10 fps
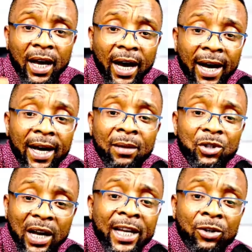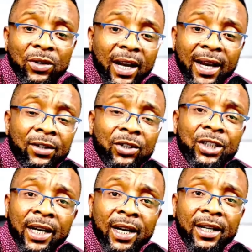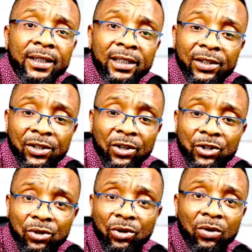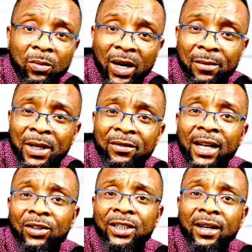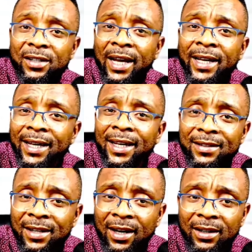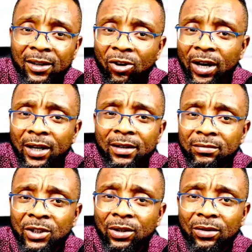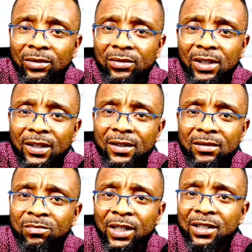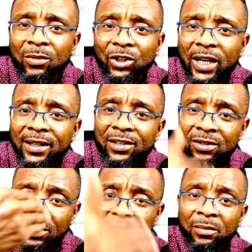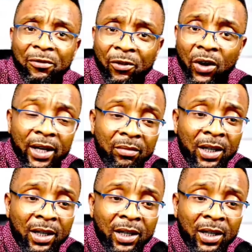I know that Ladoja is also, but I believe Ladoja is like Eketa, or, you know, is pretty much like there's somebody before him.